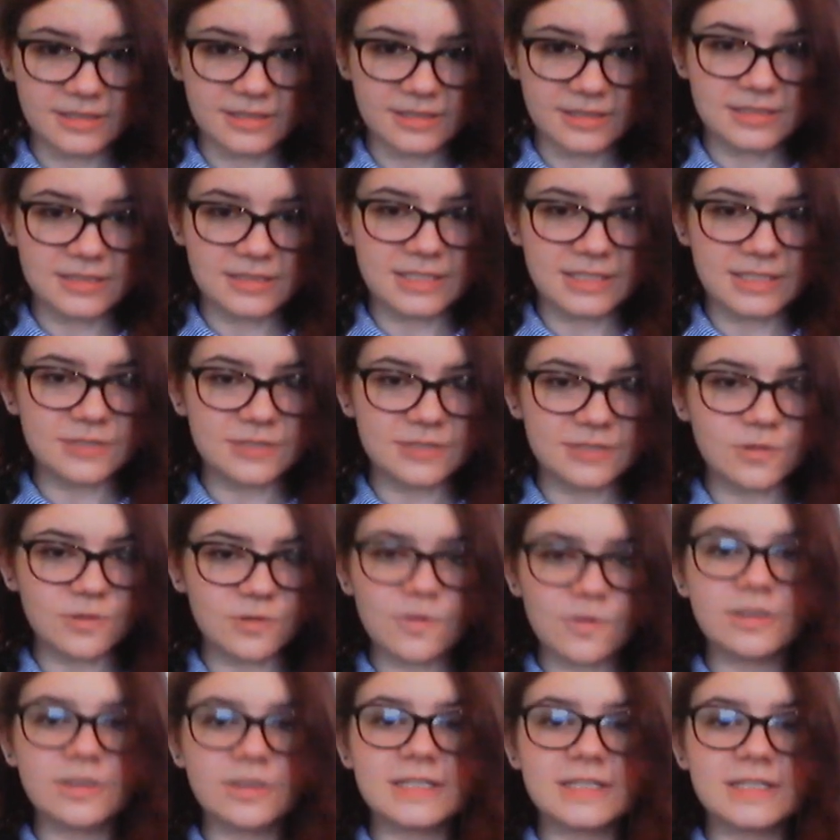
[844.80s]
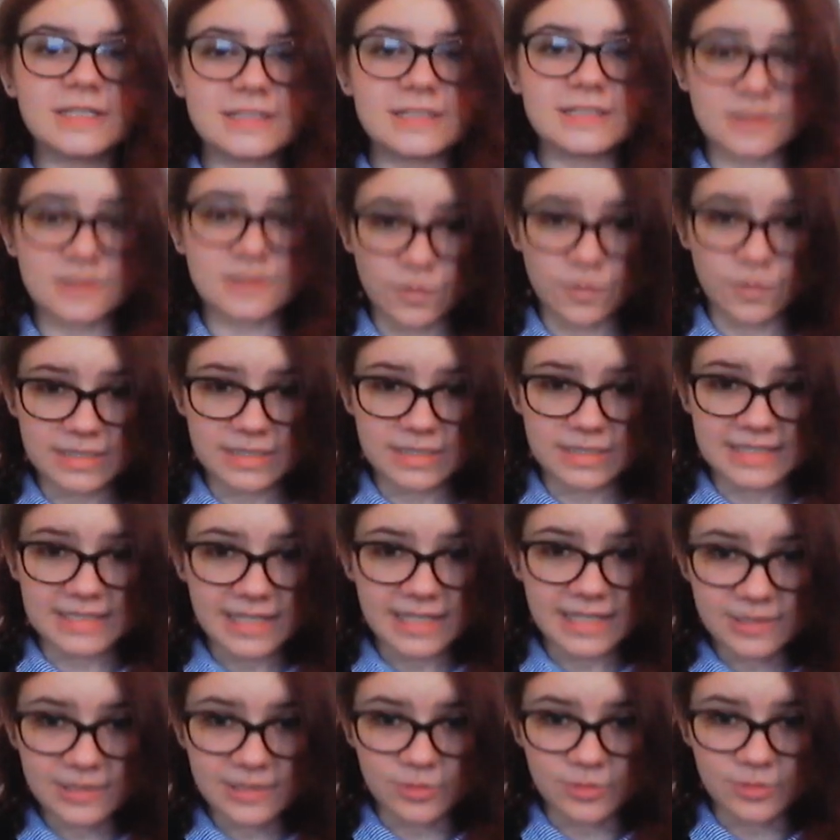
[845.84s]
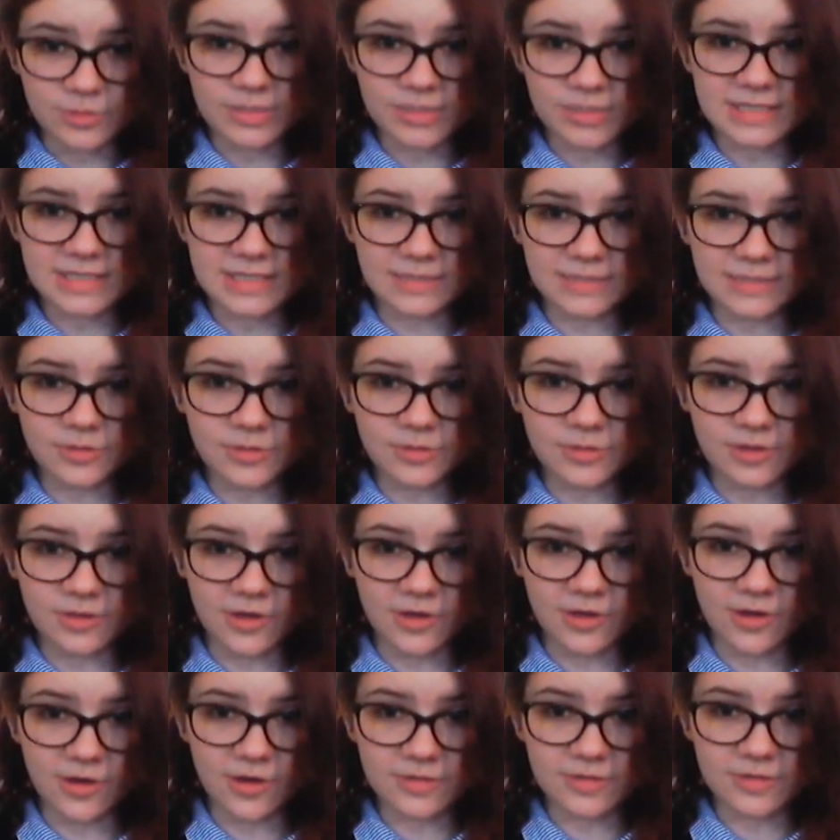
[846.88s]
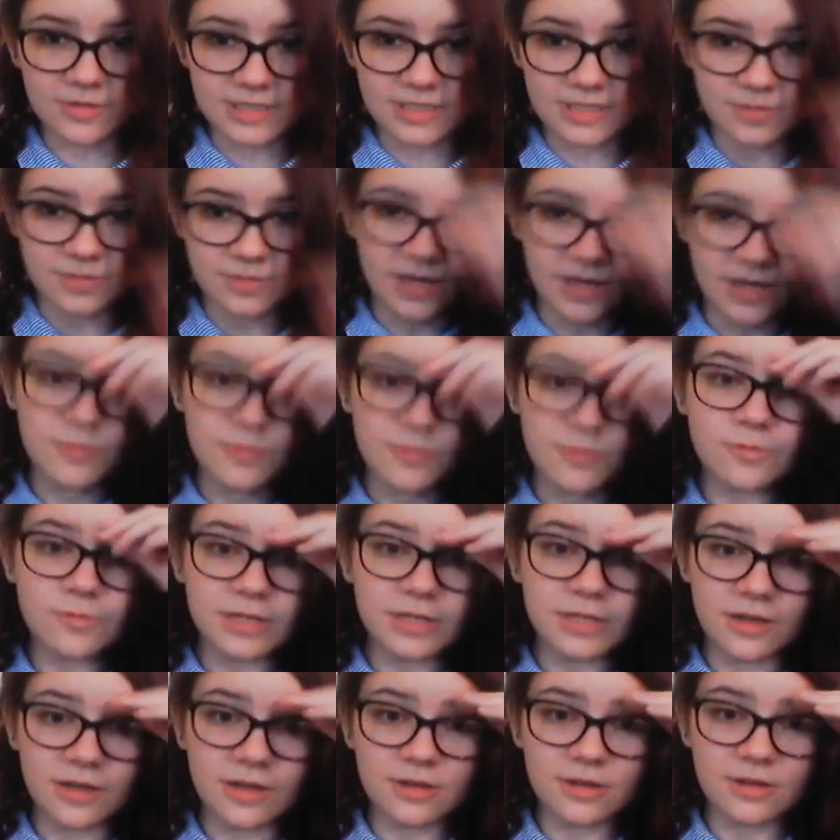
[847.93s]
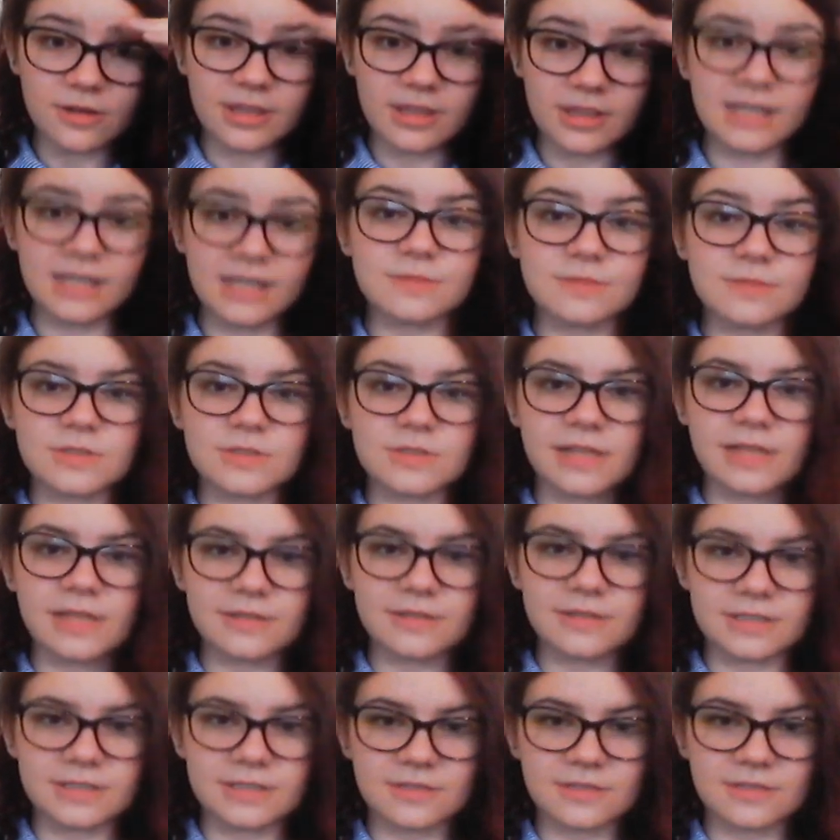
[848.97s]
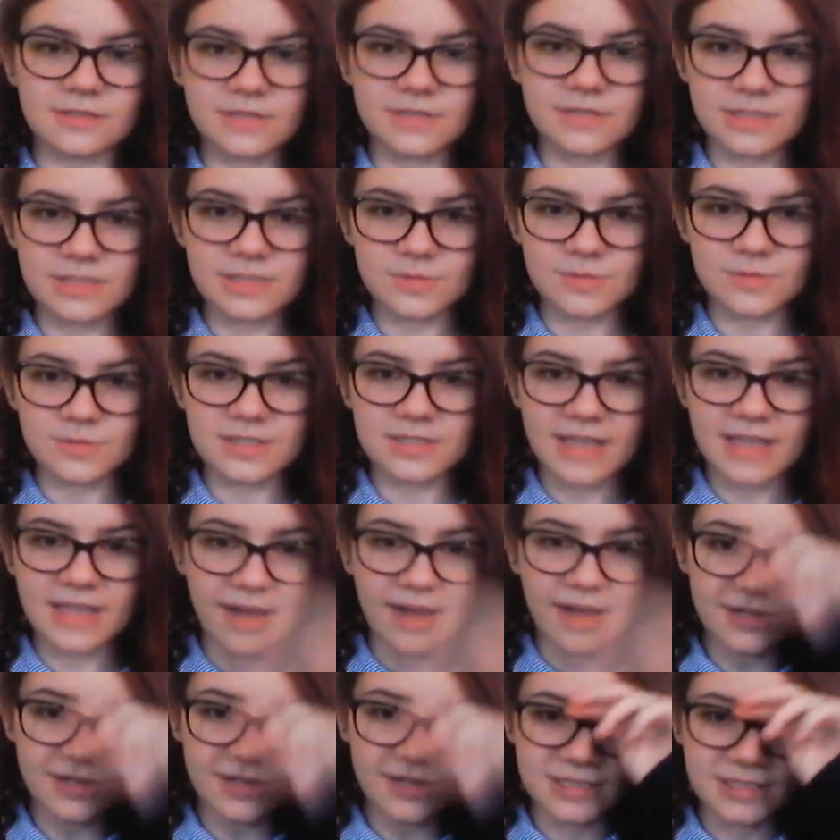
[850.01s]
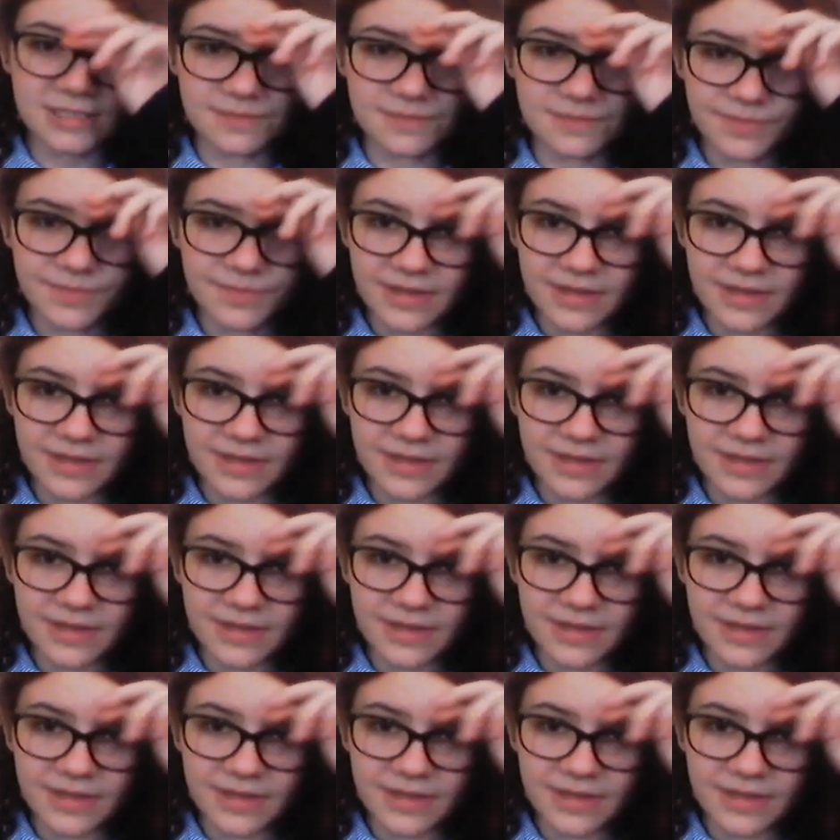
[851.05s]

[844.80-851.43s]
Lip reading: See, not only is this coincidental, but similar occurrences become a recurring theme surrounding Elizabeth's character.